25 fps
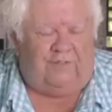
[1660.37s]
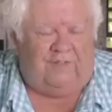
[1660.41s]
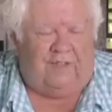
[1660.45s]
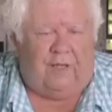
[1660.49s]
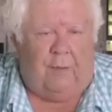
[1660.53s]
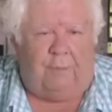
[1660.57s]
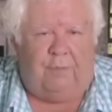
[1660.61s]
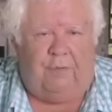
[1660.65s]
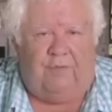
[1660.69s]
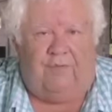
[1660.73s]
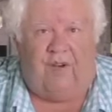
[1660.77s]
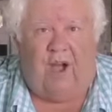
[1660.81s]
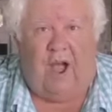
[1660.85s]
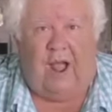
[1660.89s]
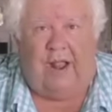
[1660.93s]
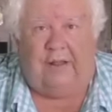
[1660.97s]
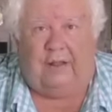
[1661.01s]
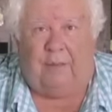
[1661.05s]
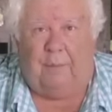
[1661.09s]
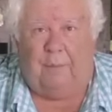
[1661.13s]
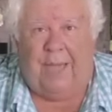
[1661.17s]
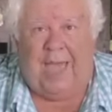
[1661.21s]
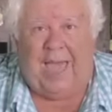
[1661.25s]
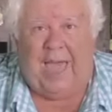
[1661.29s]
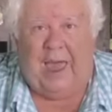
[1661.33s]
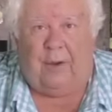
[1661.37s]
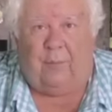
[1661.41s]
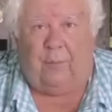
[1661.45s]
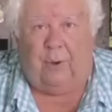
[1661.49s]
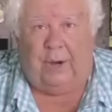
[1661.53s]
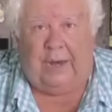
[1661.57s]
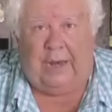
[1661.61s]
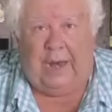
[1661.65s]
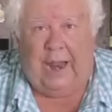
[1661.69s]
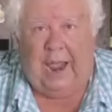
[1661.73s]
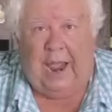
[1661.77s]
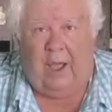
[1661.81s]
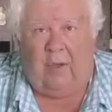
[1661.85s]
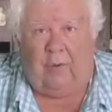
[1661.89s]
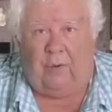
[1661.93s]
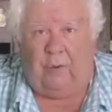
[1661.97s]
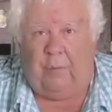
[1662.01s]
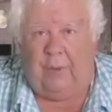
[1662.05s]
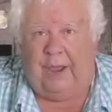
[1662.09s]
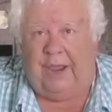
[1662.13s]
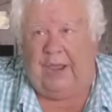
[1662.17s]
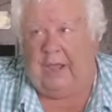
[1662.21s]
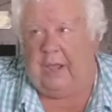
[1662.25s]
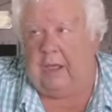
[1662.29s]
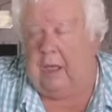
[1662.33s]
subdivide the battery down to
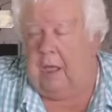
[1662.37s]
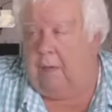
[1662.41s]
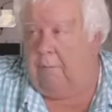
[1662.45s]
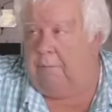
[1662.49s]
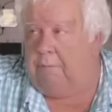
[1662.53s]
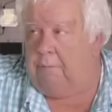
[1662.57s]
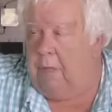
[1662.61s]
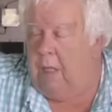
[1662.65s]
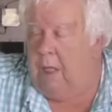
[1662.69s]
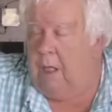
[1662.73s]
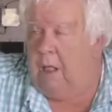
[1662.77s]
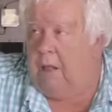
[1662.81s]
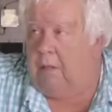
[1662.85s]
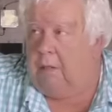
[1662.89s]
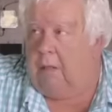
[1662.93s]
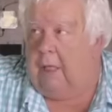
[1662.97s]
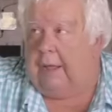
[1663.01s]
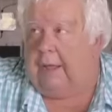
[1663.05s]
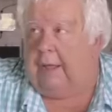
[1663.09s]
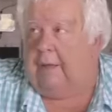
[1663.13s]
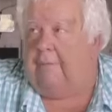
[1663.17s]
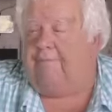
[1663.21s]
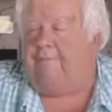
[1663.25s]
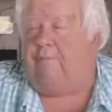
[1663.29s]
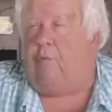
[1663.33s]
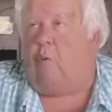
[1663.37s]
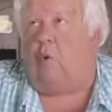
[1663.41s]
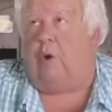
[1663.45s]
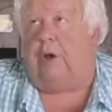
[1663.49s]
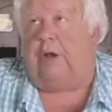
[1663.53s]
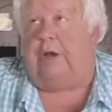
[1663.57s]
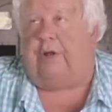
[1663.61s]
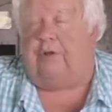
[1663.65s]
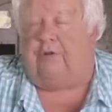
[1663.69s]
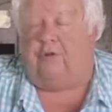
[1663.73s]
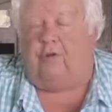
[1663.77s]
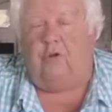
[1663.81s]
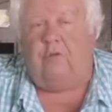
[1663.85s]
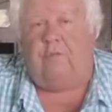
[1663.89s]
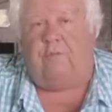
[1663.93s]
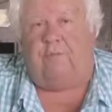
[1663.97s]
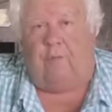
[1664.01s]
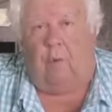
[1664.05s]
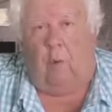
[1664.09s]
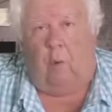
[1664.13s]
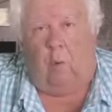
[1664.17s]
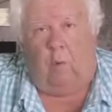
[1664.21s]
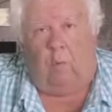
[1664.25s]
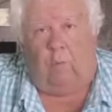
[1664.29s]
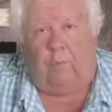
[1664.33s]
make a, like a 42
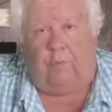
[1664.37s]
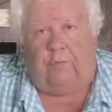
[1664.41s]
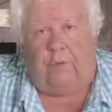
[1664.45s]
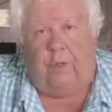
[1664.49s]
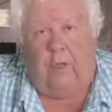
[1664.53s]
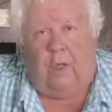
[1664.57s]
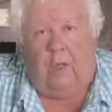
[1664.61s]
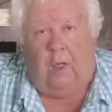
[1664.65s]
volt,